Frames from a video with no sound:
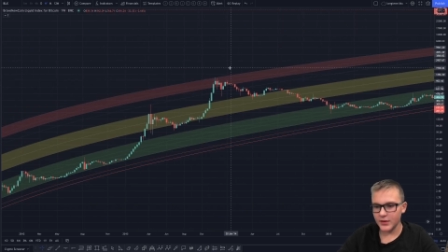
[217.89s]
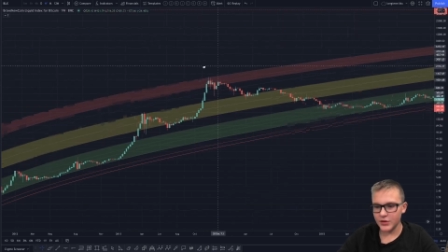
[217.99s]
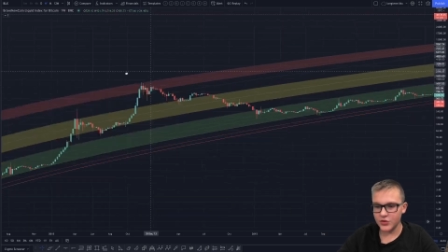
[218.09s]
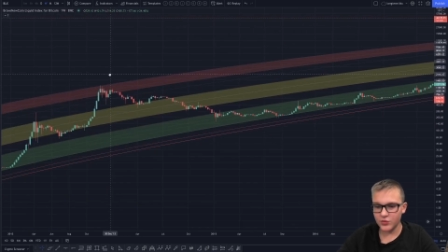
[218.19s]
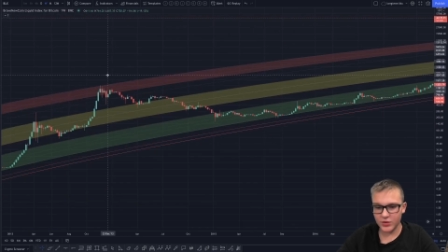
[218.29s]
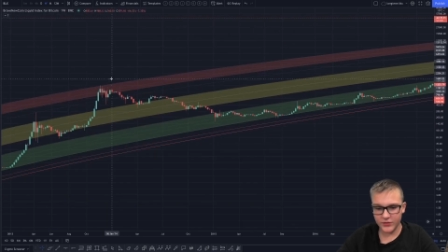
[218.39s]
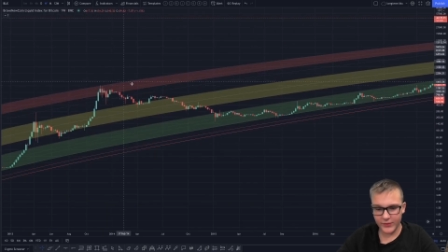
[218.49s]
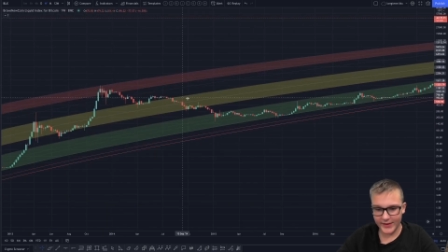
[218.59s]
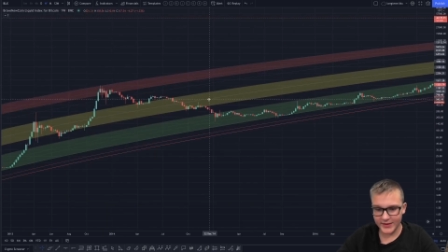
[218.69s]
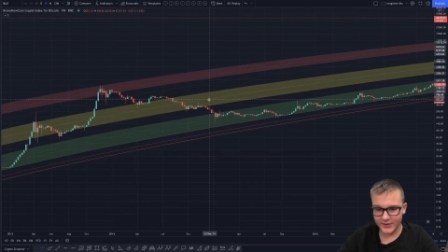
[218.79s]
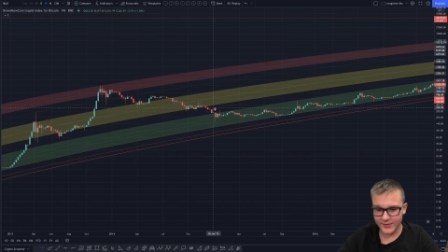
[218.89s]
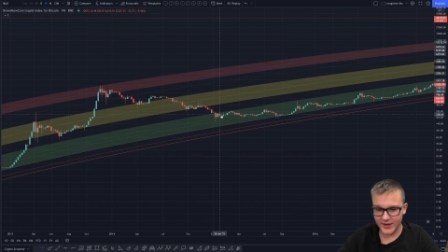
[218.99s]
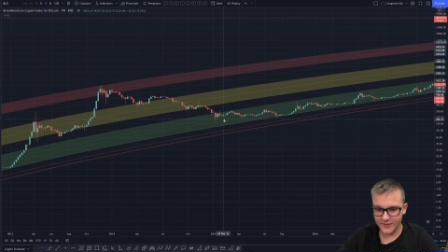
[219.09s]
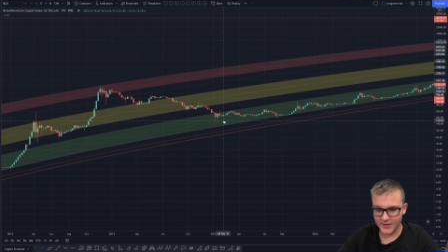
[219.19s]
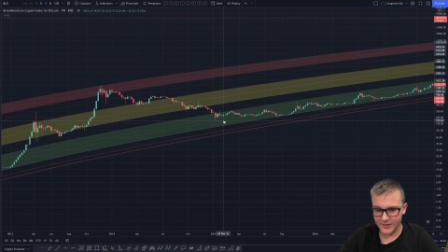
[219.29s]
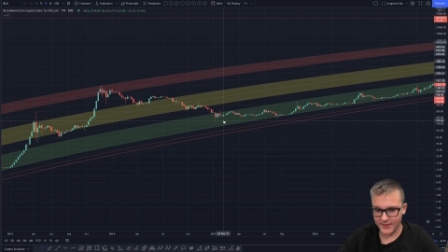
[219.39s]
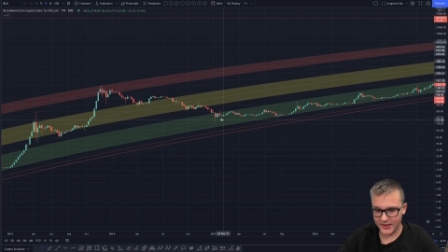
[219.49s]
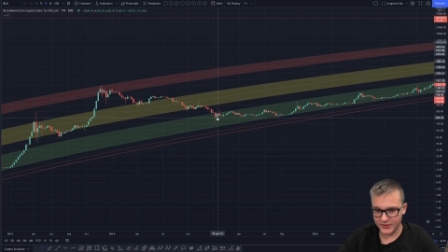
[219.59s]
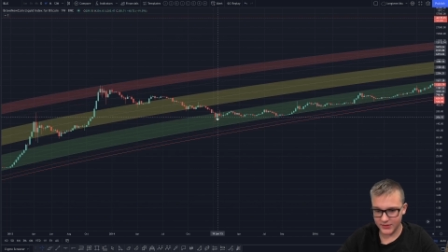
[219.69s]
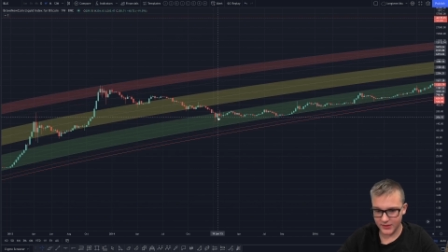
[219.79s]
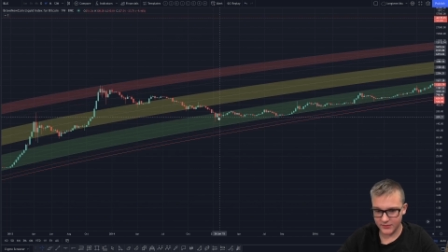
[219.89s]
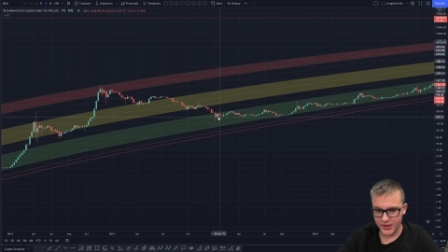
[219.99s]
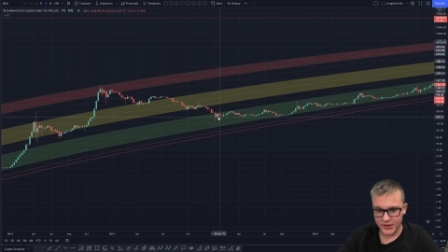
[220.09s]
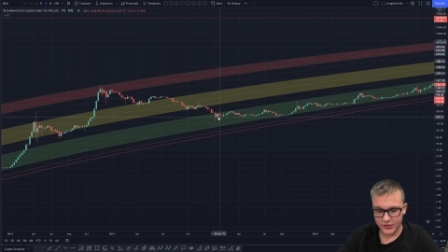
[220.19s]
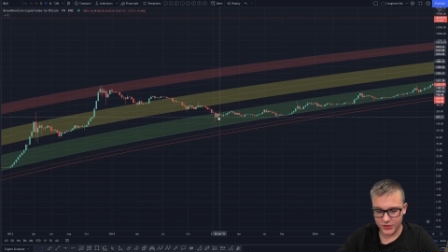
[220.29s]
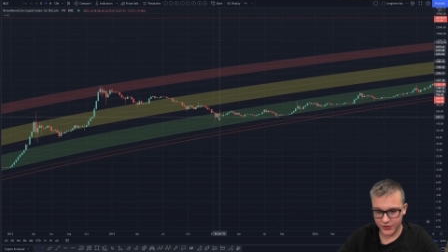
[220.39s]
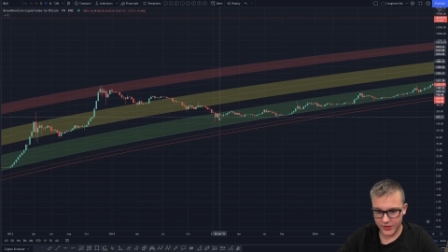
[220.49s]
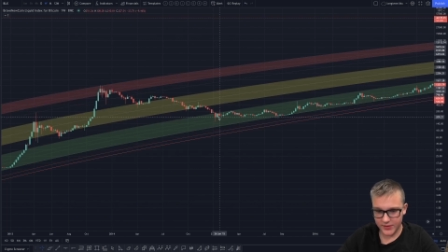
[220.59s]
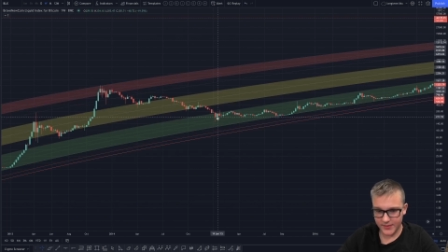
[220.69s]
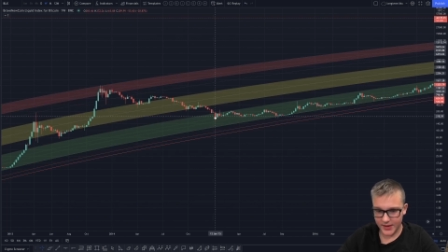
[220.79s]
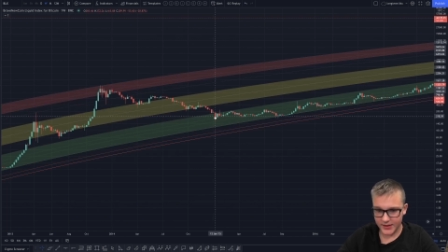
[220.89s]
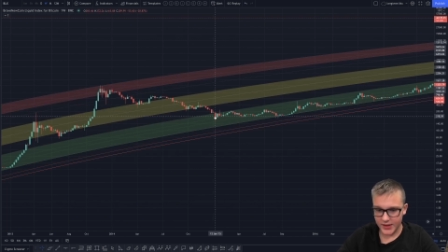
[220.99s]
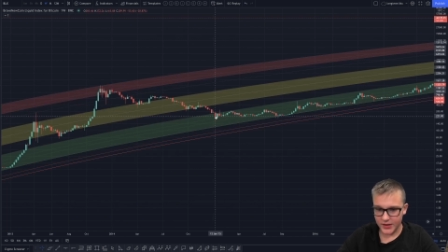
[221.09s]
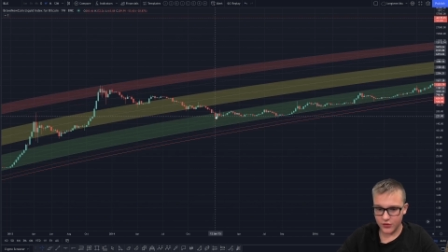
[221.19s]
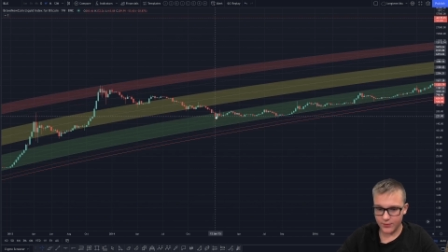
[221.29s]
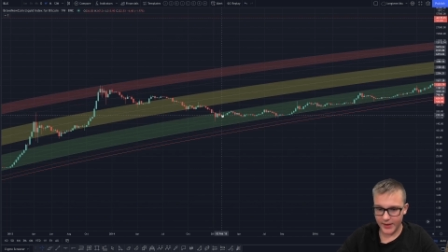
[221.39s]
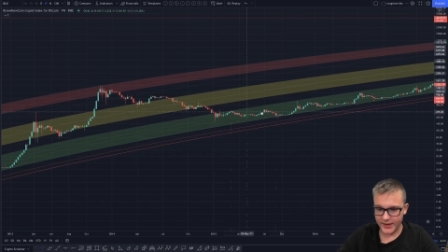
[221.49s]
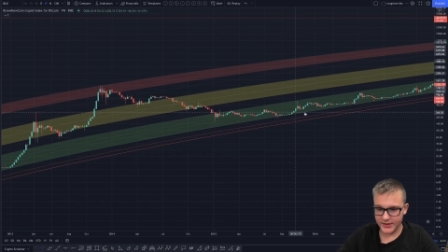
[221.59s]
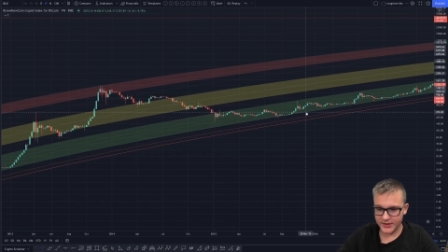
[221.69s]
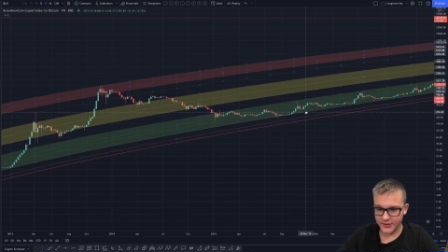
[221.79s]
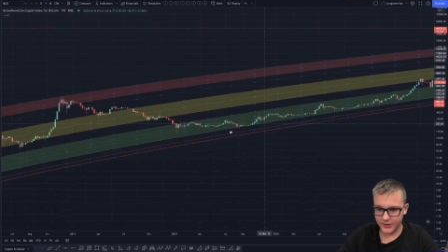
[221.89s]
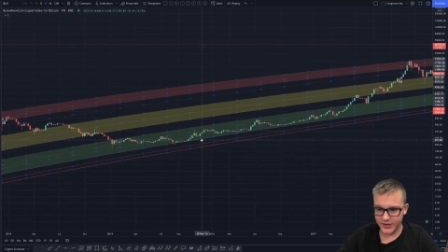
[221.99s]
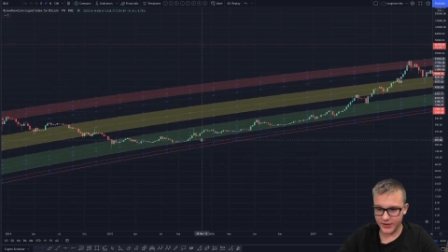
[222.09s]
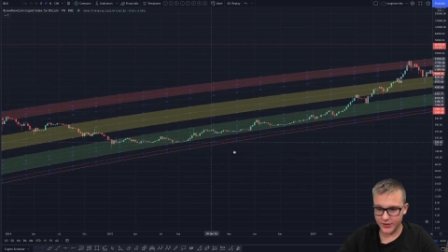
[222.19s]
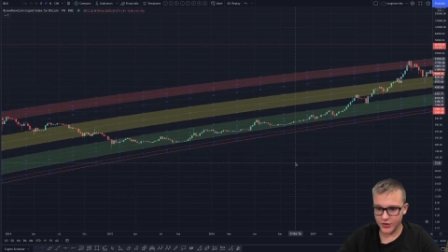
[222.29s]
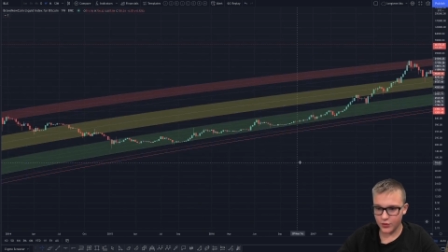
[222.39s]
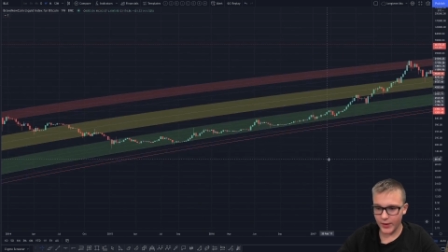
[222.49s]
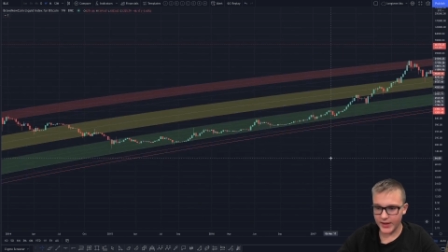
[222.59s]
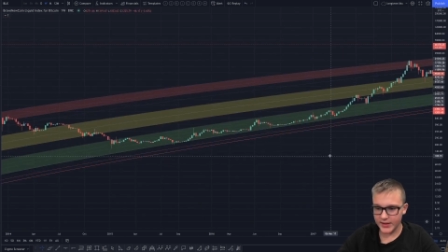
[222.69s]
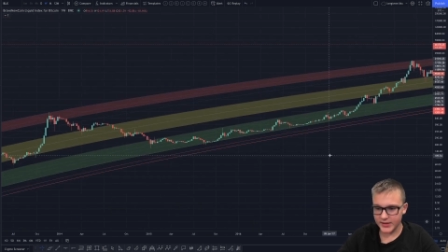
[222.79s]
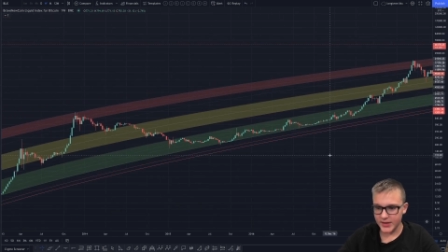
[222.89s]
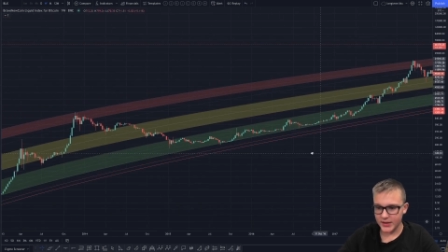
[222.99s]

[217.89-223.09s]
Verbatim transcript: You would have waited till we come down back to down to the green band. You buy in somewhere here and you wait.